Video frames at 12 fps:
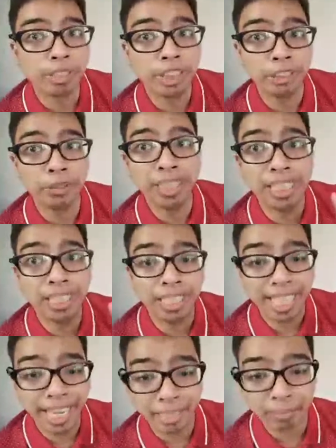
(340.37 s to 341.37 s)
generally
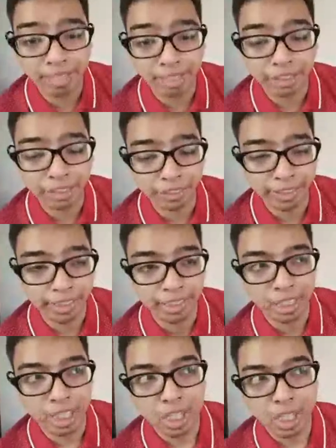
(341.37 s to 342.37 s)
liked by the jury.
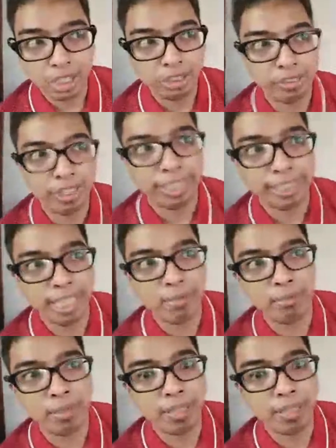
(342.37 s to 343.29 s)
So for example,